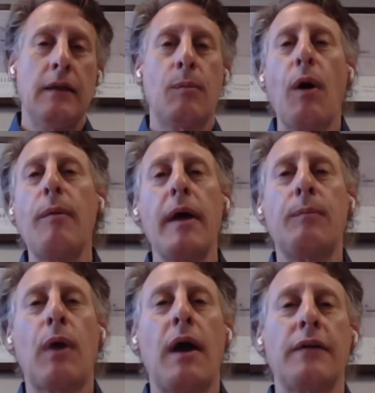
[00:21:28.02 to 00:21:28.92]
The
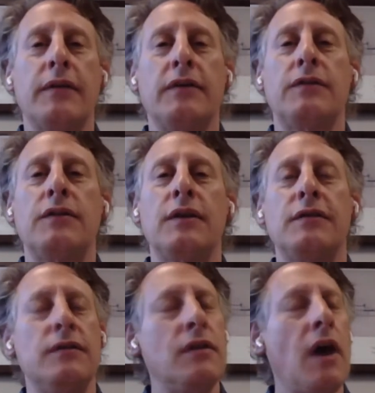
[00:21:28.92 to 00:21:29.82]
probate process does
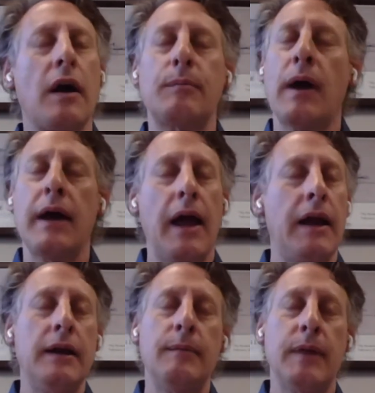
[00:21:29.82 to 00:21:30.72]
not by
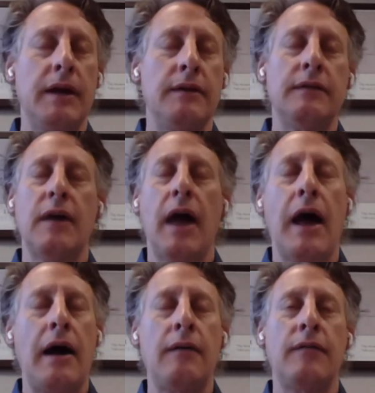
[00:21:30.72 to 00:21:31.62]
any means
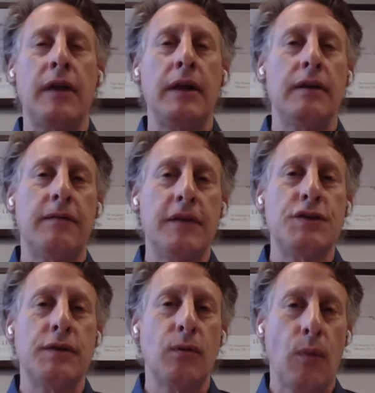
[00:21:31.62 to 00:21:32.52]
have an
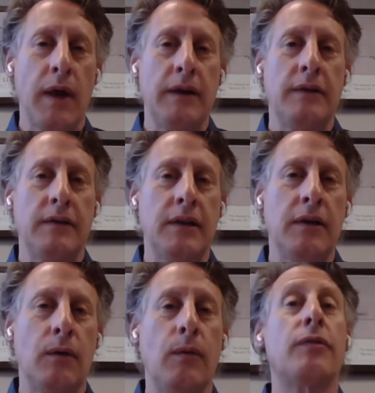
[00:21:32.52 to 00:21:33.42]
efficient way to
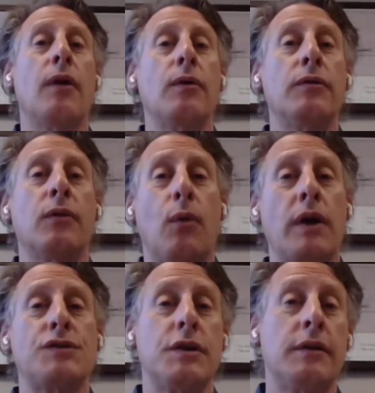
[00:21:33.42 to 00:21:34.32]
deal with those
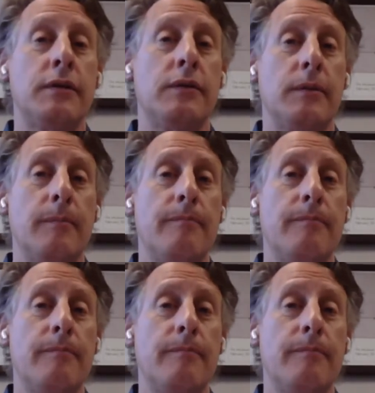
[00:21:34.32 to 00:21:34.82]
questions.